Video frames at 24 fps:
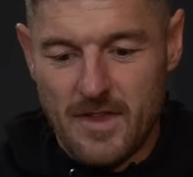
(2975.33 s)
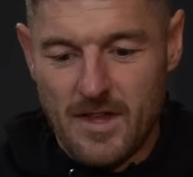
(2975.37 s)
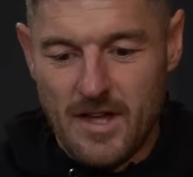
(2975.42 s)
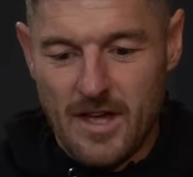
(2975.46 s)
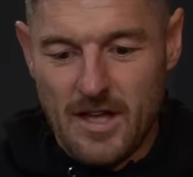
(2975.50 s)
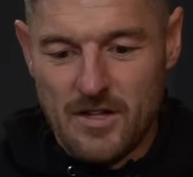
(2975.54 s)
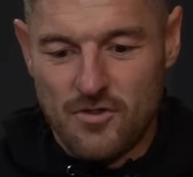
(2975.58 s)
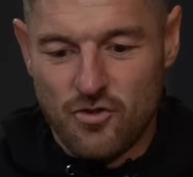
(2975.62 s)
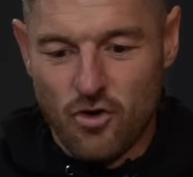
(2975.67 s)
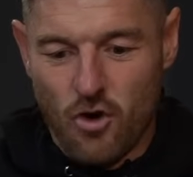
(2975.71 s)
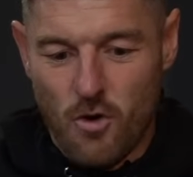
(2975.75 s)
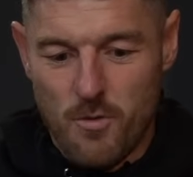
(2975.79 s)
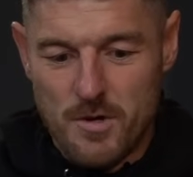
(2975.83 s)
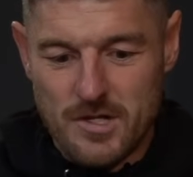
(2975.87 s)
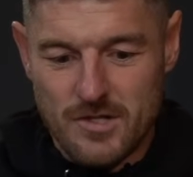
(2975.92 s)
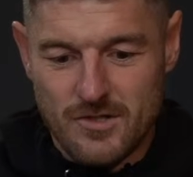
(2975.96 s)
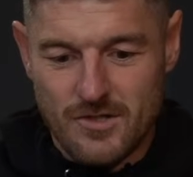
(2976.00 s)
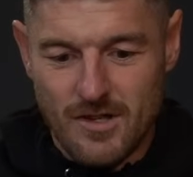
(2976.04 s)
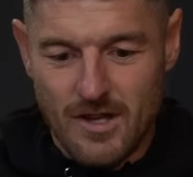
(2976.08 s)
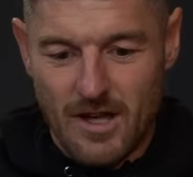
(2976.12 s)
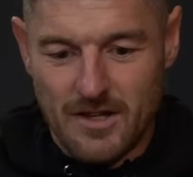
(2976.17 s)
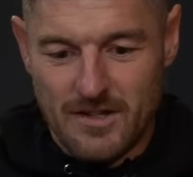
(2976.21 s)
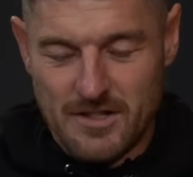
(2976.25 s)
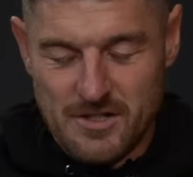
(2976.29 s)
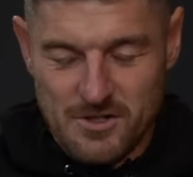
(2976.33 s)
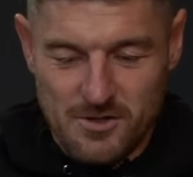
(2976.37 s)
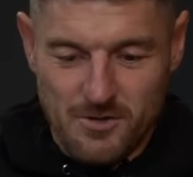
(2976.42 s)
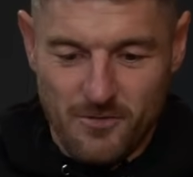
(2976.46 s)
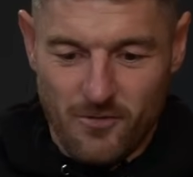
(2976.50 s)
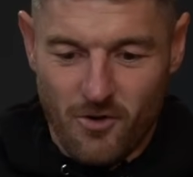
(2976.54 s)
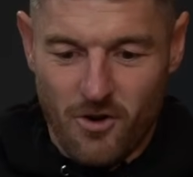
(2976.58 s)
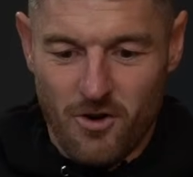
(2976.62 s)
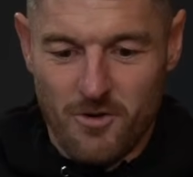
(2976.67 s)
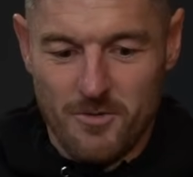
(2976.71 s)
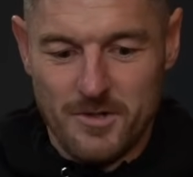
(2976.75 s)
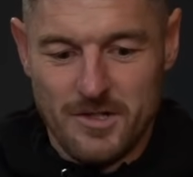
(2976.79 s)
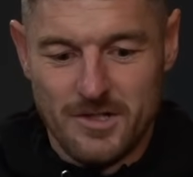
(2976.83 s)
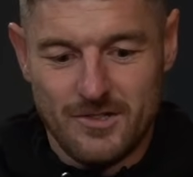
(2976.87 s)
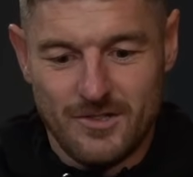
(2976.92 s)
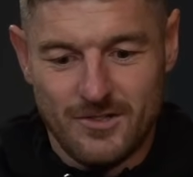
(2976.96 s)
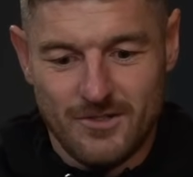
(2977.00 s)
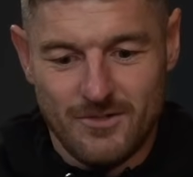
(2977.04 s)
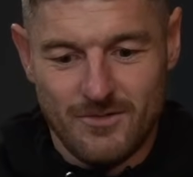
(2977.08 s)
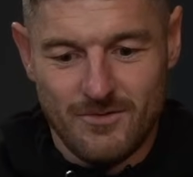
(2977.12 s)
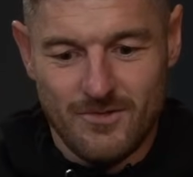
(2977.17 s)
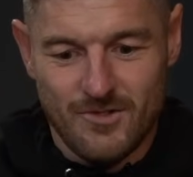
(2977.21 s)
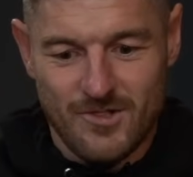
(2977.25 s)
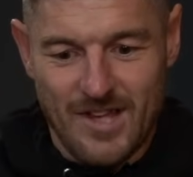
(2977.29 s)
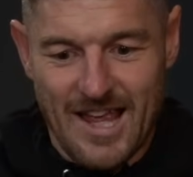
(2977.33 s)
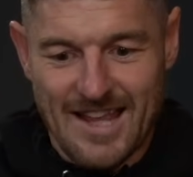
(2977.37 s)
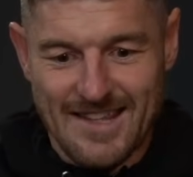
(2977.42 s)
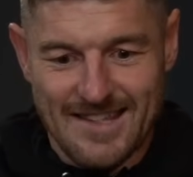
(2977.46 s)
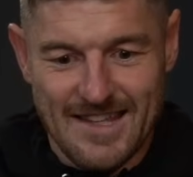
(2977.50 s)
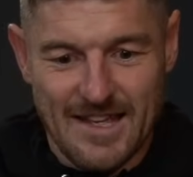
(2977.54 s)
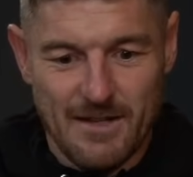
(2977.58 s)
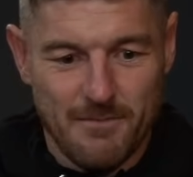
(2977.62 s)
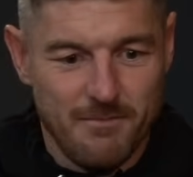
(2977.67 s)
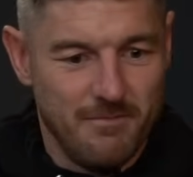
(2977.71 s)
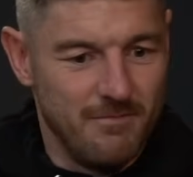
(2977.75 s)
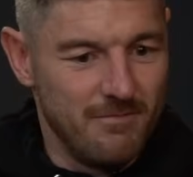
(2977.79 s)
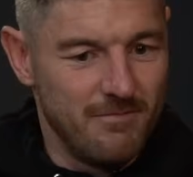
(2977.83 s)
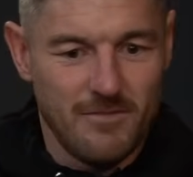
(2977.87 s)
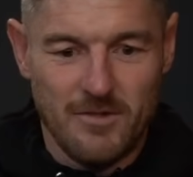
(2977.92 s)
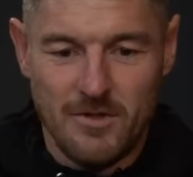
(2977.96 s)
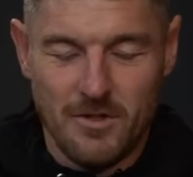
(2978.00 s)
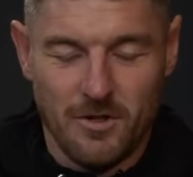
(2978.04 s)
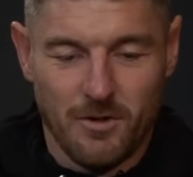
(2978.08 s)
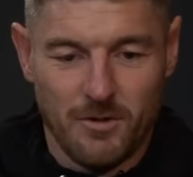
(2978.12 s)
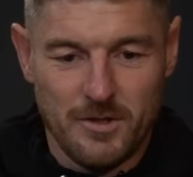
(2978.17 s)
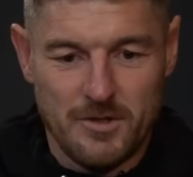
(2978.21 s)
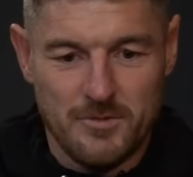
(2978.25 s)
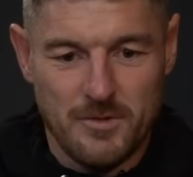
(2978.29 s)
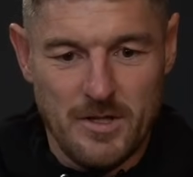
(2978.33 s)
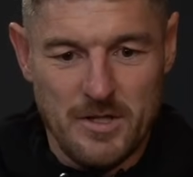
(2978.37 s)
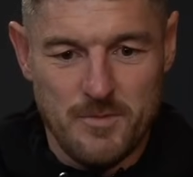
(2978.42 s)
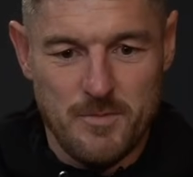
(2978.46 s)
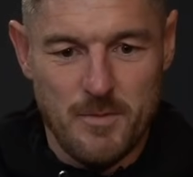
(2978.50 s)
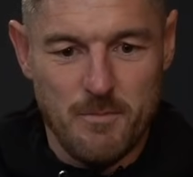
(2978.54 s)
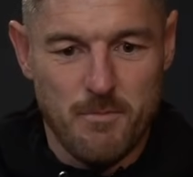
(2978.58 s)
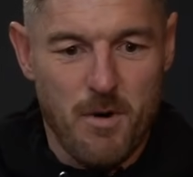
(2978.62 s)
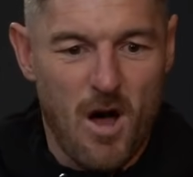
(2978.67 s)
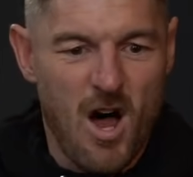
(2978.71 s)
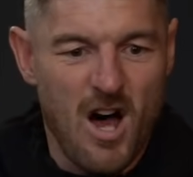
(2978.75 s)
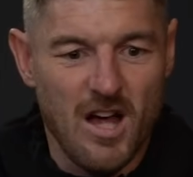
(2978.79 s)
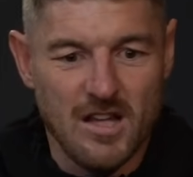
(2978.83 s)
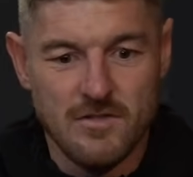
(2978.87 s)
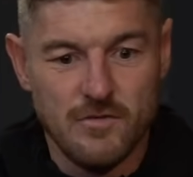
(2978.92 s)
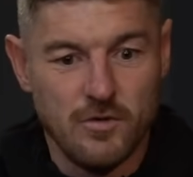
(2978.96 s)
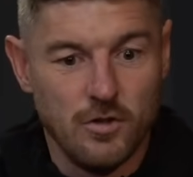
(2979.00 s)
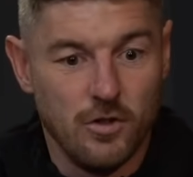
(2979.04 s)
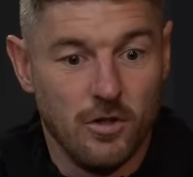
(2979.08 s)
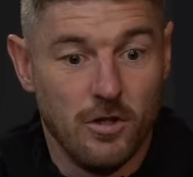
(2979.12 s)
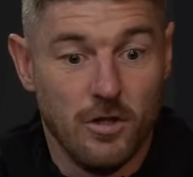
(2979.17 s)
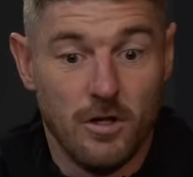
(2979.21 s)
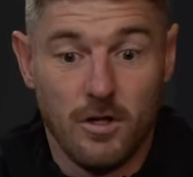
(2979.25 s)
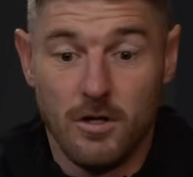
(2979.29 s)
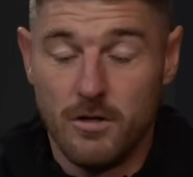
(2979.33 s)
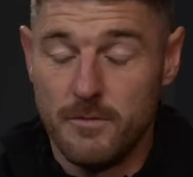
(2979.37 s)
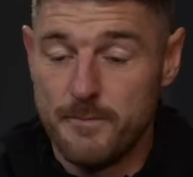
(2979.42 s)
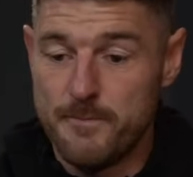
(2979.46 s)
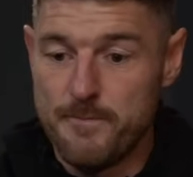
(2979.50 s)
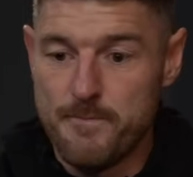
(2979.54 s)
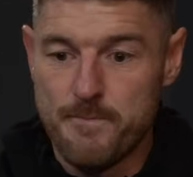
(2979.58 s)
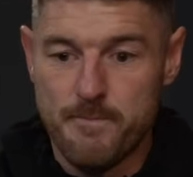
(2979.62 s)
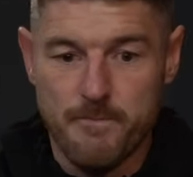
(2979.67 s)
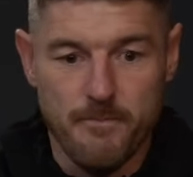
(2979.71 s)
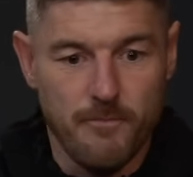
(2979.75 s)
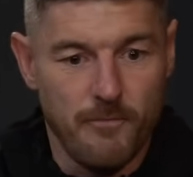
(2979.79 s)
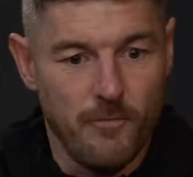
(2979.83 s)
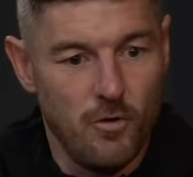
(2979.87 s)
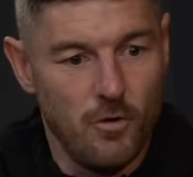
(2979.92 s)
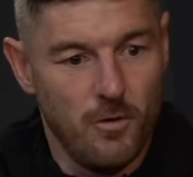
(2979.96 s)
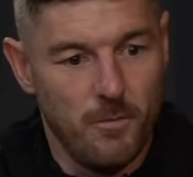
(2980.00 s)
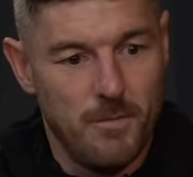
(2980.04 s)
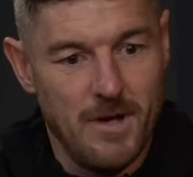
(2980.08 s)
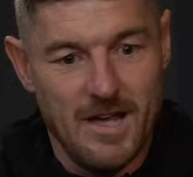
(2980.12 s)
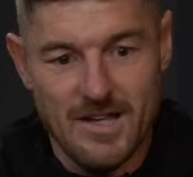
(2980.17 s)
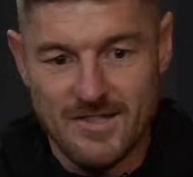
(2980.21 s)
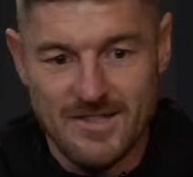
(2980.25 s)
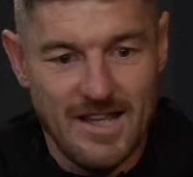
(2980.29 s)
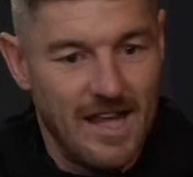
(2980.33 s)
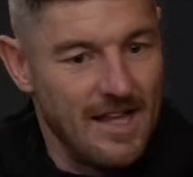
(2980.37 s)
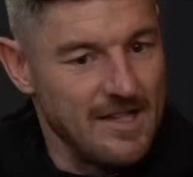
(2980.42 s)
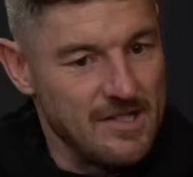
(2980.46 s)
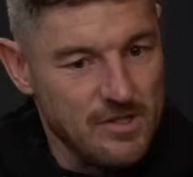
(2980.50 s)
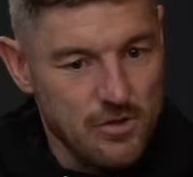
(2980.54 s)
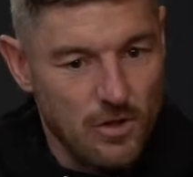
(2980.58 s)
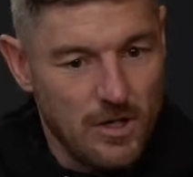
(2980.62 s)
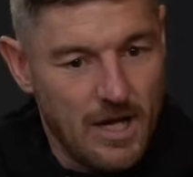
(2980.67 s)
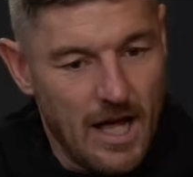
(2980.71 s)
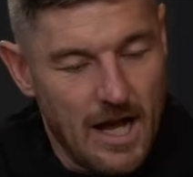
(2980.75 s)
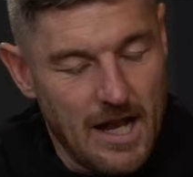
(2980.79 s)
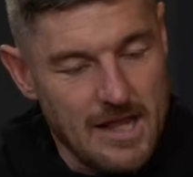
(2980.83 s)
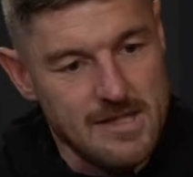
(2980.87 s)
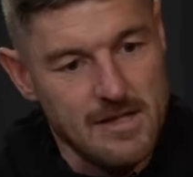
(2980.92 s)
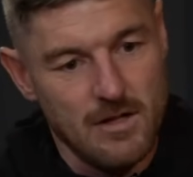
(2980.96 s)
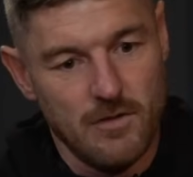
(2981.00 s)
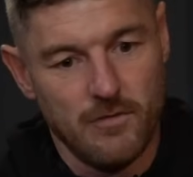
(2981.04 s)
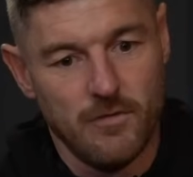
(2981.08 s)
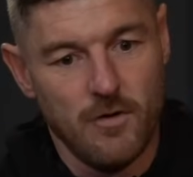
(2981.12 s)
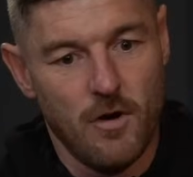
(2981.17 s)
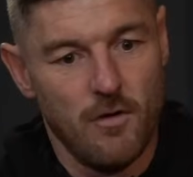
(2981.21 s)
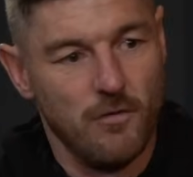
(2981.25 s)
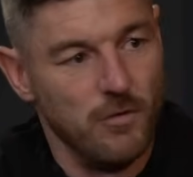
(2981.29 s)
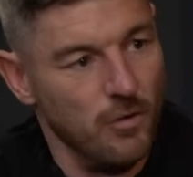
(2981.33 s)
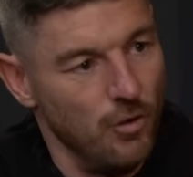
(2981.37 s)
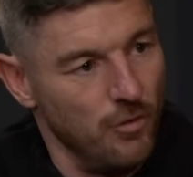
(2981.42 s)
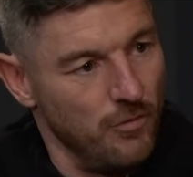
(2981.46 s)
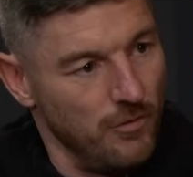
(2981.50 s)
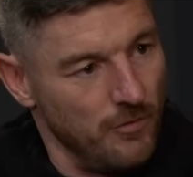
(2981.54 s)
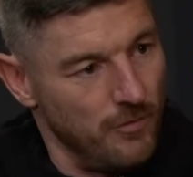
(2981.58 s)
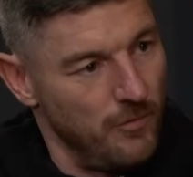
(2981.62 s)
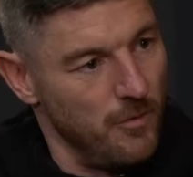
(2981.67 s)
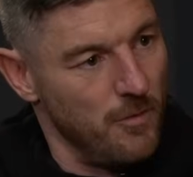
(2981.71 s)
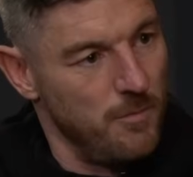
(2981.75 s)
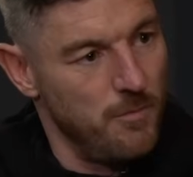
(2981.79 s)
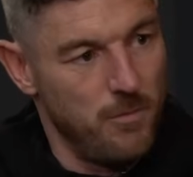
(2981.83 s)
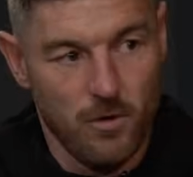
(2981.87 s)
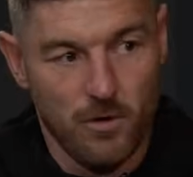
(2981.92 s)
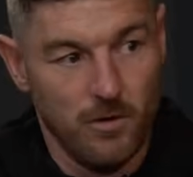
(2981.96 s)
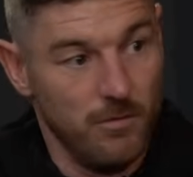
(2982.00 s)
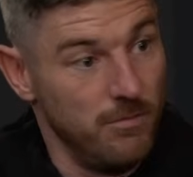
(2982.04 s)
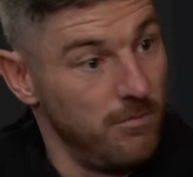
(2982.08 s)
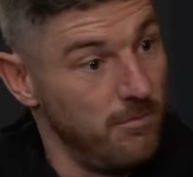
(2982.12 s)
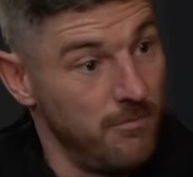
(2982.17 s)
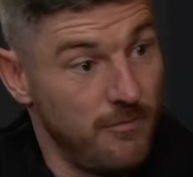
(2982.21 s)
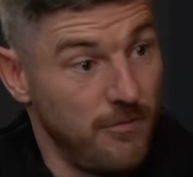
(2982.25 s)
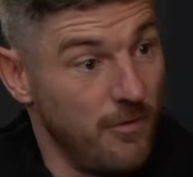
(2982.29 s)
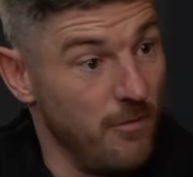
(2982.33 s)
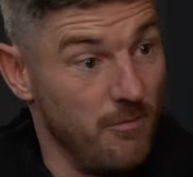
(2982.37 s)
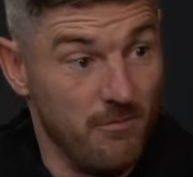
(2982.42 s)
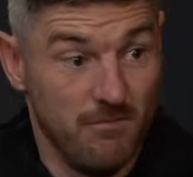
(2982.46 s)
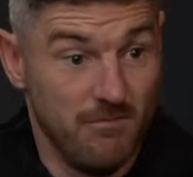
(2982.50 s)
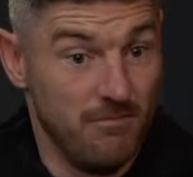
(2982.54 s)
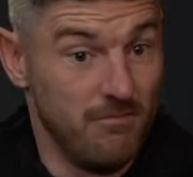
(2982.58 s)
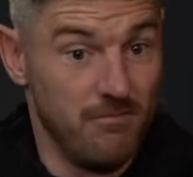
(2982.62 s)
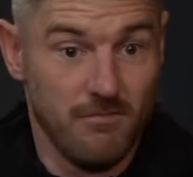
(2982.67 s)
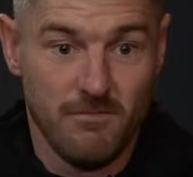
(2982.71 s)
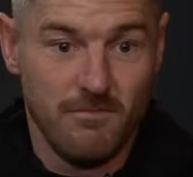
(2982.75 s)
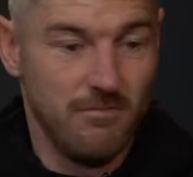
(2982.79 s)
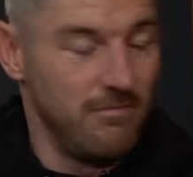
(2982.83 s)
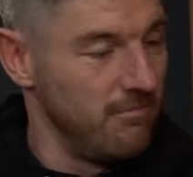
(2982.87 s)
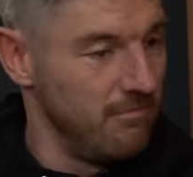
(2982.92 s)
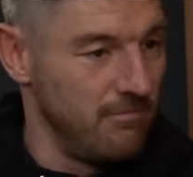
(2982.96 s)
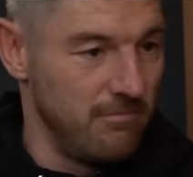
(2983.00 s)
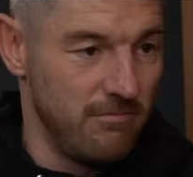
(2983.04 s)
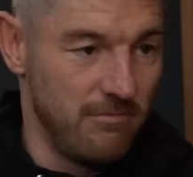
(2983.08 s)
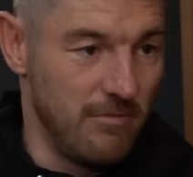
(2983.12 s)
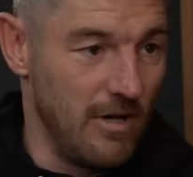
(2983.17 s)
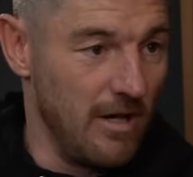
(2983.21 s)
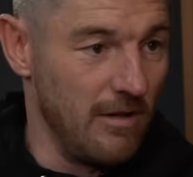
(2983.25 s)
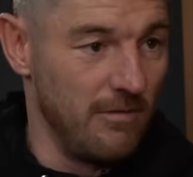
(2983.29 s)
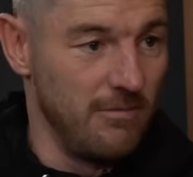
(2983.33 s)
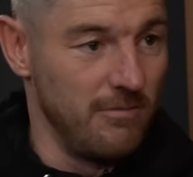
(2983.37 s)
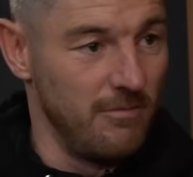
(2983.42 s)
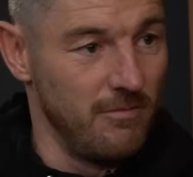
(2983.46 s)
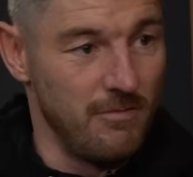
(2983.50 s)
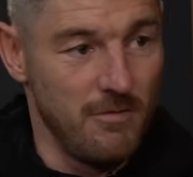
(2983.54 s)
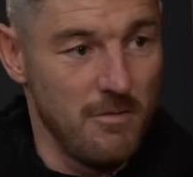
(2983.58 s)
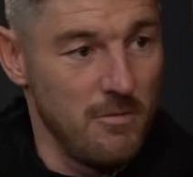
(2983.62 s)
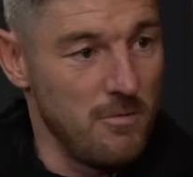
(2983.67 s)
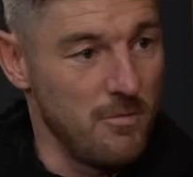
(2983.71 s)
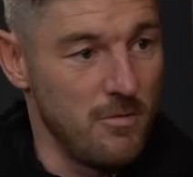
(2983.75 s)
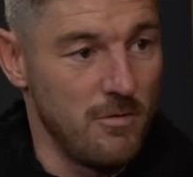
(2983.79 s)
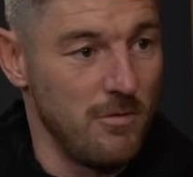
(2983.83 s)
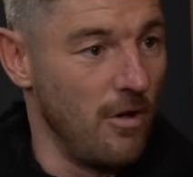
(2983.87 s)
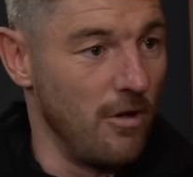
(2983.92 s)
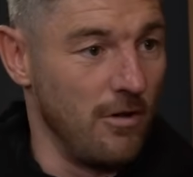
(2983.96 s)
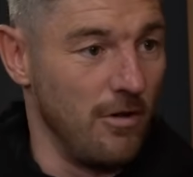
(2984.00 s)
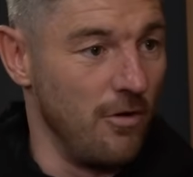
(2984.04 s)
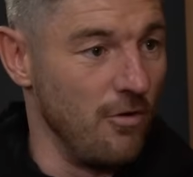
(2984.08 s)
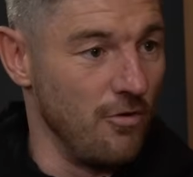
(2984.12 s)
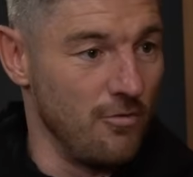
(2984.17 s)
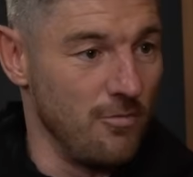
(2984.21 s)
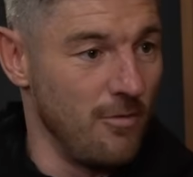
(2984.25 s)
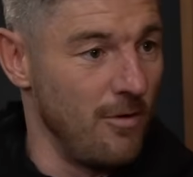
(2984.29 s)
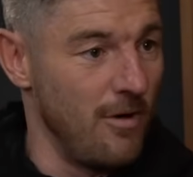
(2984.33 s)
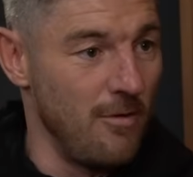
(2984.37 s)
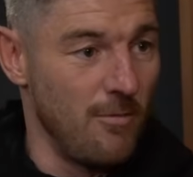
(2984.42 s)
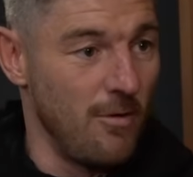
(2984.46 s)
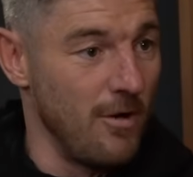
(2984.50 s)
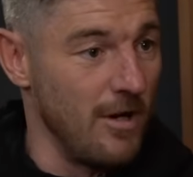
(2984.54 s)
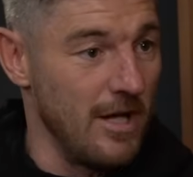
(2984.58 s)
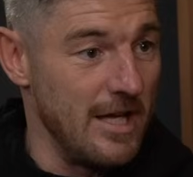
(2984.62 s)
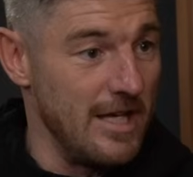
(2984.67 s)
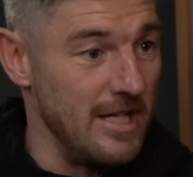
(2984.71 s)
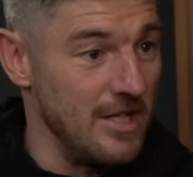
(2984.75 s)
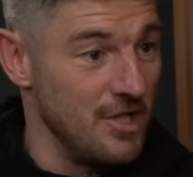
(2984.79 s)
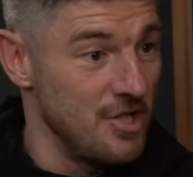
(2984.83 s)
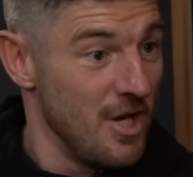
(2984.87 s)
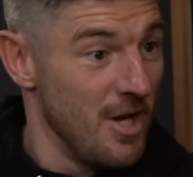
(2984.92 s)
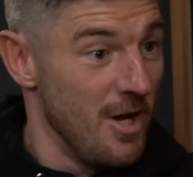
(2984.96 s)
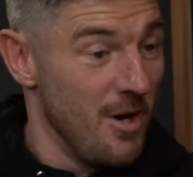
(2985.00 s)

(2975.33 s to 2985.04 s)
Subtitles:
it's always, I think you've always said it, and you know, it's been part of your personality, your character of loving football from, well, God knows what age.